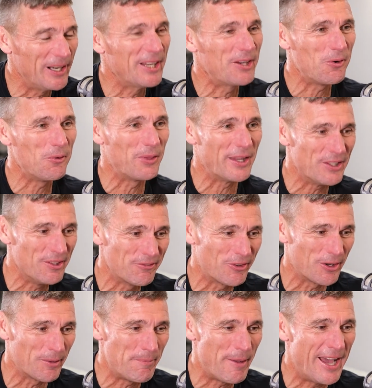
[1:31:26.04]
really cool that
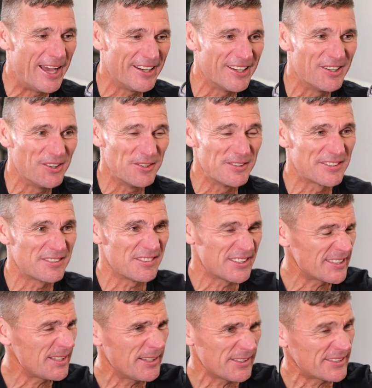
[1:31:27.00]
you've got a partner who's
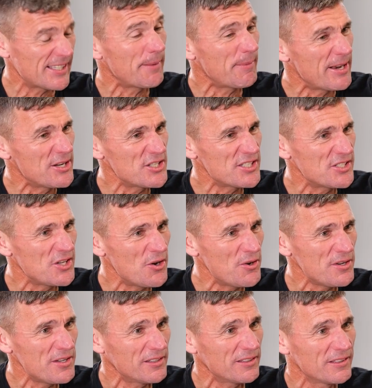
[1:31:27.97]
same age as
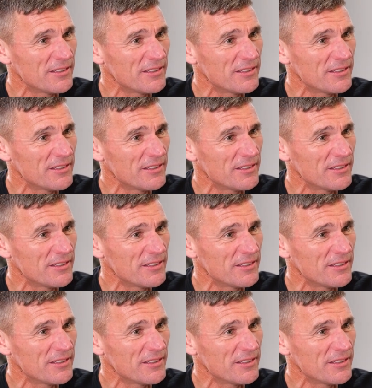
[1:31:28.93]
you.